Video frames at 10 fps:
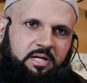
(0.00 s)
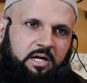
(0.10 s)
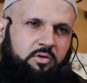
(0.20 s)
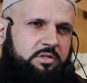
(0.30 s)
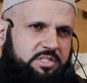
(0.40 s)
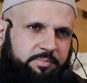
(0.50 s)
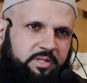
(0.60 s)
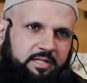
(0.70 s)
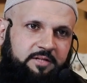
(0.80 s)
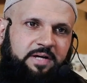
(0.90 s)
a
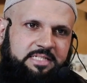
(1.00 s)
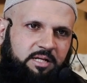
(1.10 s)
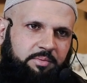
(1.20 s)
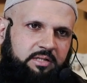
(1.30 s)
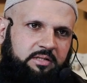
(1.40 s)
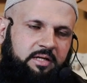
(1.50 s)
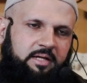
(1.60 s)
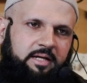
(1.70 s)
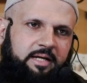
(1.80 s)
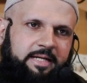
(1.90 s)
constable in faisalabad
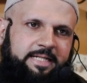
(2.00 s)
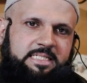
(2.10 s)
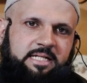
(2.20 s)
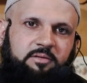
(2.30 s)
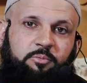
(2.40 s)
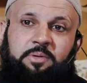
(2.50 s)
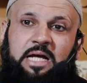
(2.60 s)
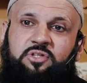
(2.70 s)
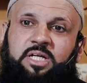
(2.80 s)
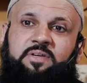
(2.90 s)
he said we were
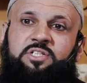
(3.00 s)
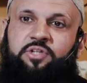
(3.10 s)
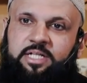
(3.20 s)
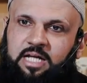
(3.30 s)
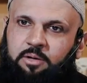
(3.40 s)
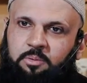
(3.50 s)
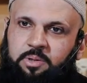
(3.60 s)
actually giving street dawa